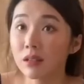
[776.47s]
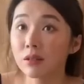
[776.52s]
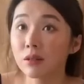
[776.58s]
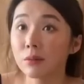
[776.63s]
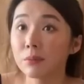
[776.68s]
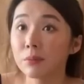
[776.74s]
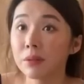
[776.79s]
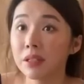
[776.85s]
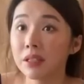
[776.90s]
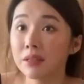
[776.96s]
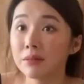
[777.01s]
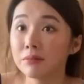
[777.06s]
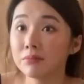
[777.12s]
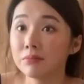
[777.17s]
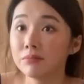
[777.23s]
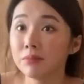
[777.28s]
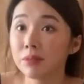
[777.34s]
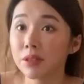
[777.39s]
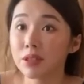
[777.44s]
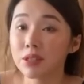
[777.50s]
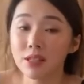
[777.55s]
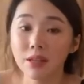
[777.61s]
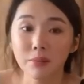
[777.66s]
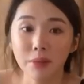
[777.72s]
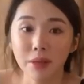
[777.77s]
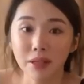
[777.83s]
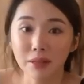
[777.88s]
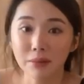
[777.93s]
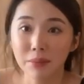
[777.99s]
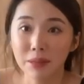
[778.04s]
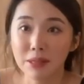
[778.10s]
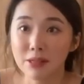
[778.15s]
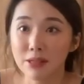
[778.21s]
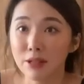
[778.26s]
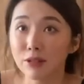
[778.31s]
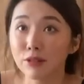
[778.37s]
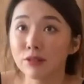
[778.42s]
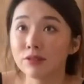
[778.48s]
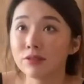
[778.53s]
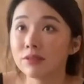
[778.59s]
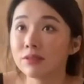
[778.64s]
complain because I made it myself.